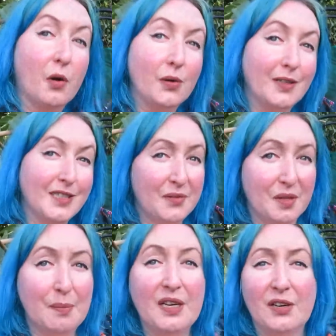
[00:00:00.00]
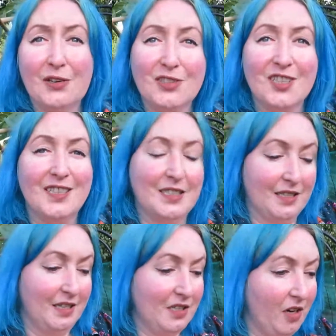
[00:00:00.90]
whole idea with the bean arch is
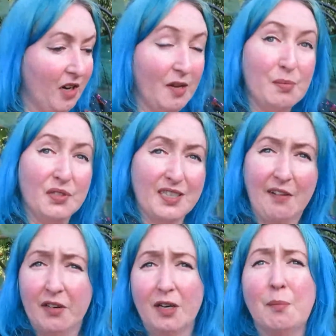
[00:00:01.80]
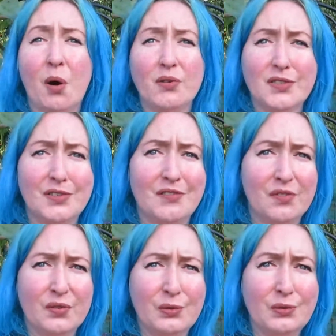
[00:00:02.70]
that I put together a pot of
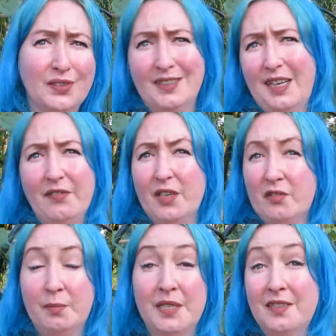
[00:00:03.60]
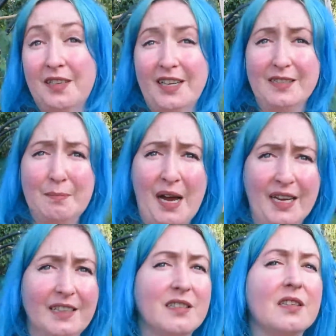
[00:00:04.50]
all the leftover beans I had in
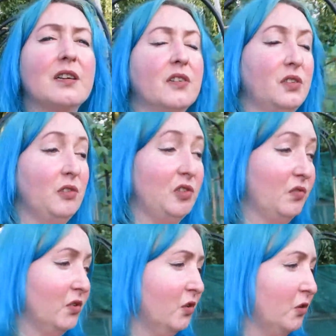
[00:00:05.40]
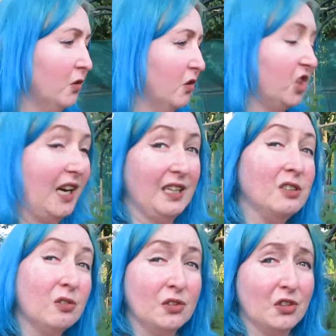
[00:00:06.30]
packets that are used for shelling
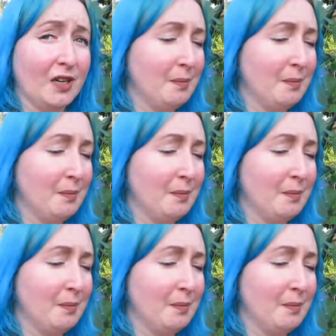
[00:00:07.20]
or for drying